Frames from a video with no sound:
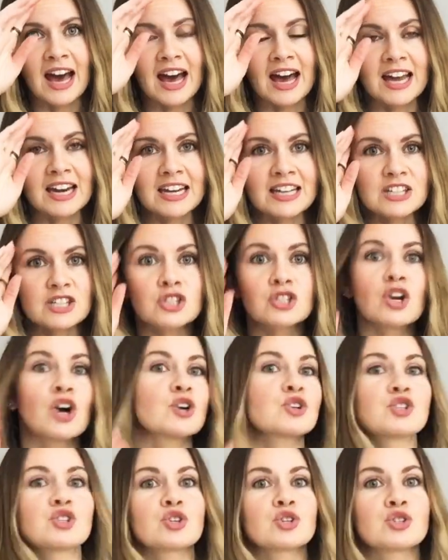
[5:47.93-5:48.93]
And it's
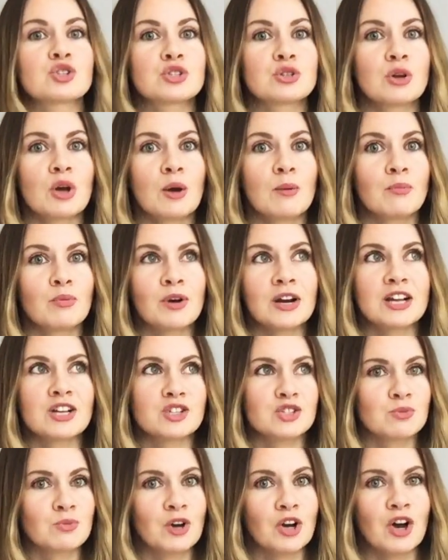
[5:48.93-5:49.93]
not just bringing
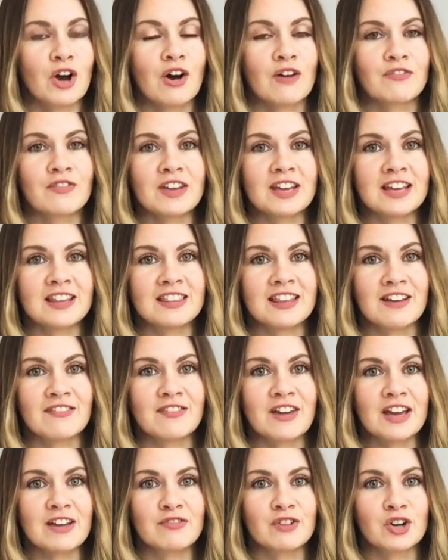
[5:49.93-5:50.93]
someone coffee in their
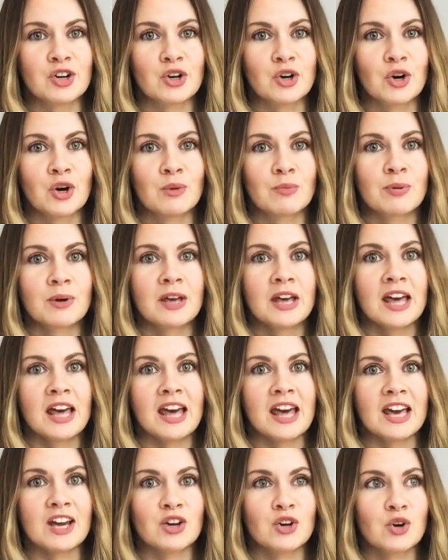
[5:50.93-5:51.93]
favourite cup,
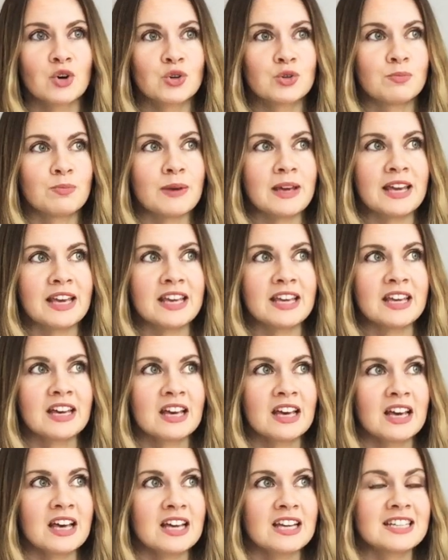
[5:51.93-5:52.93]
it could be
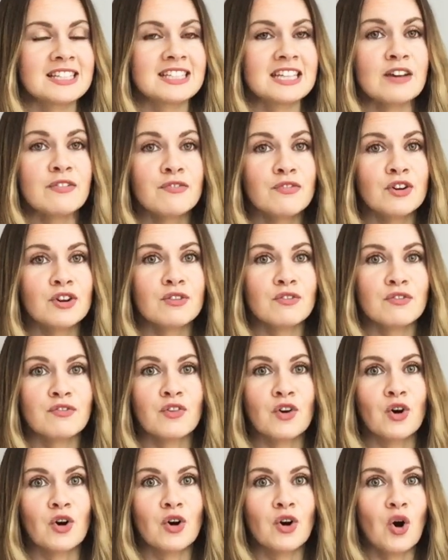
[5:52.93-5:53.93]
different
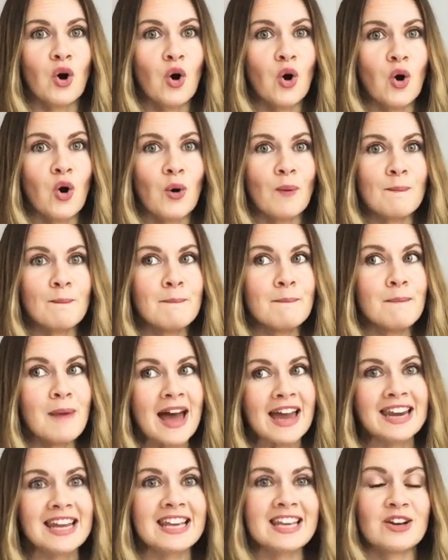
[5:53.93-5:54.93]
for
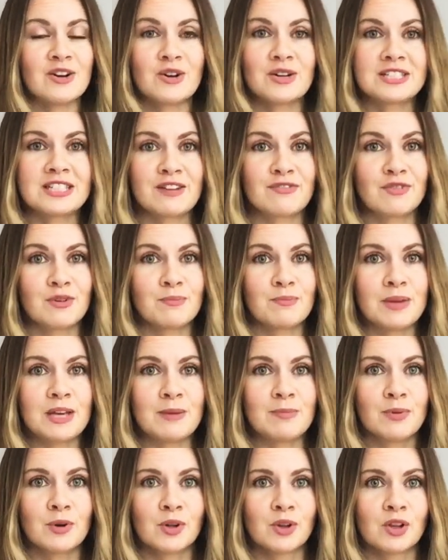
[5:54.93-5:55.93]
many different
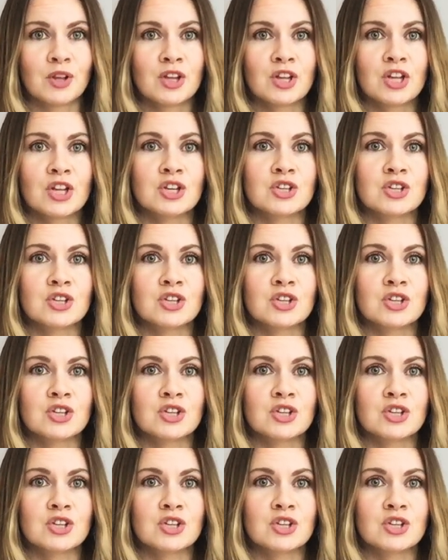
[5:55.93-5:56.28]
people.